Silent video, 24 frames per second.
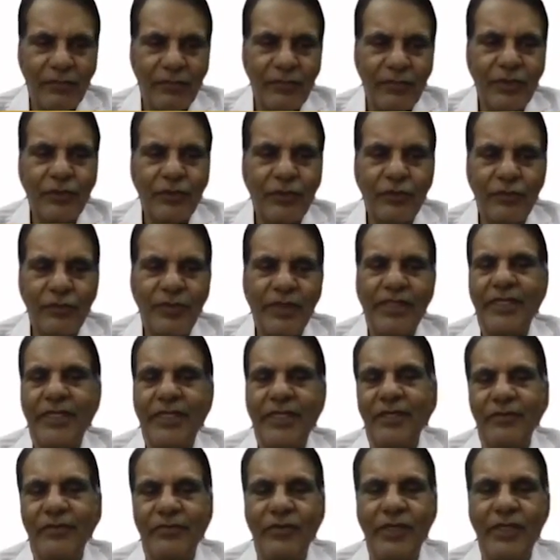We should be
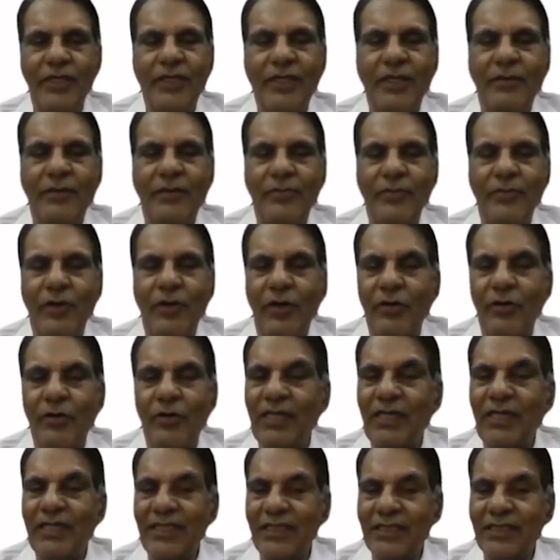careful in
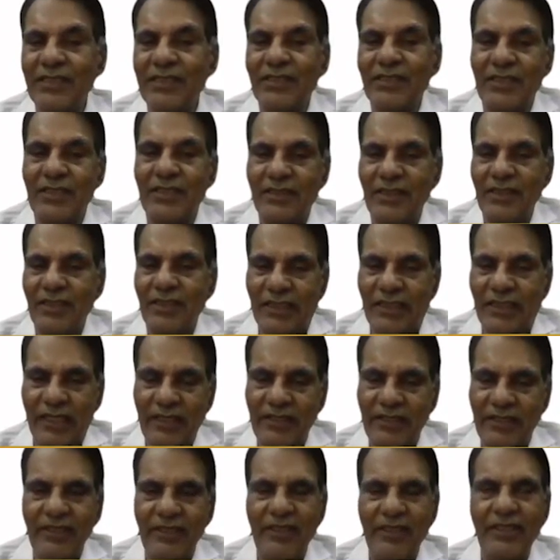abnormal discs such as
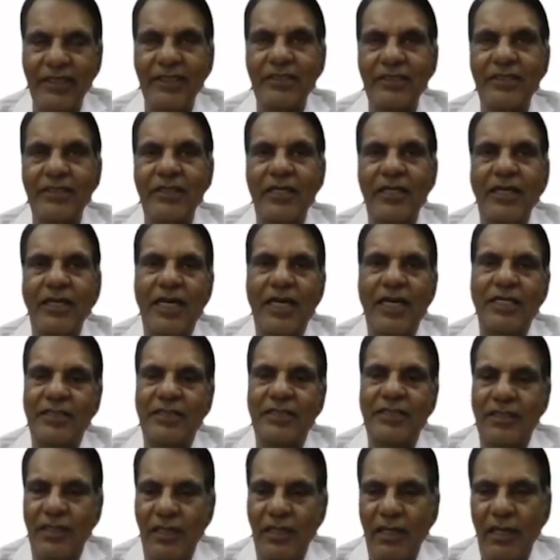tilted disc, large
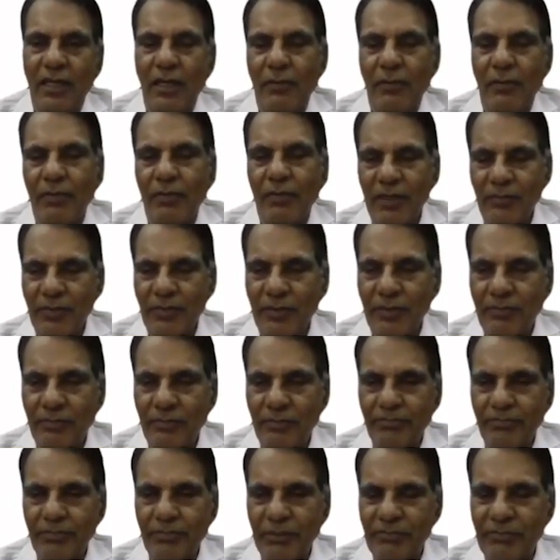
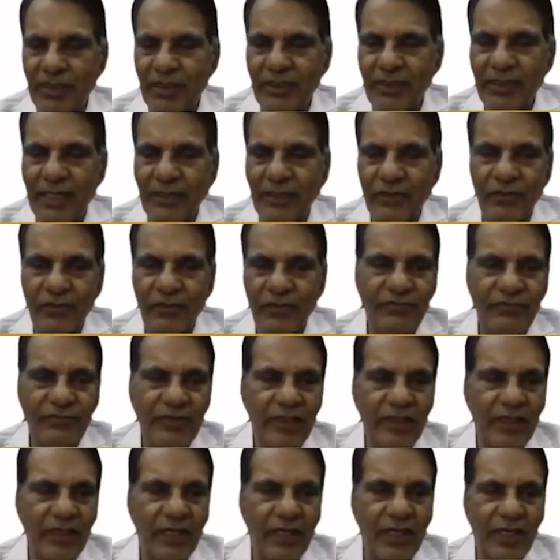parapapillary
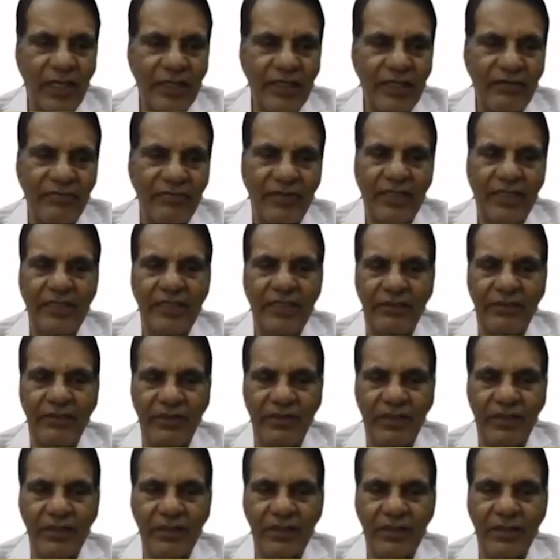atrophy, high refractive
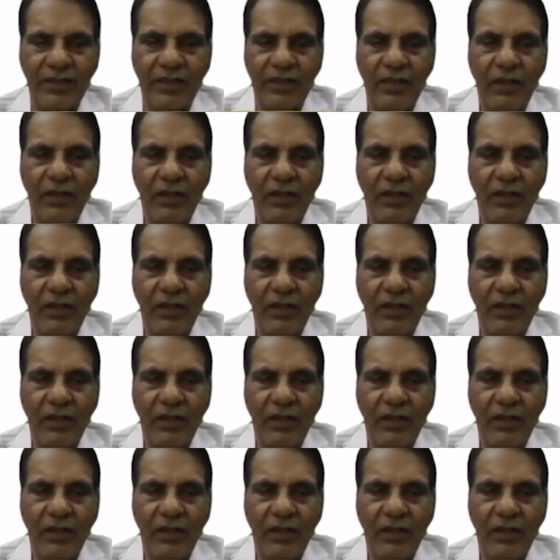errors,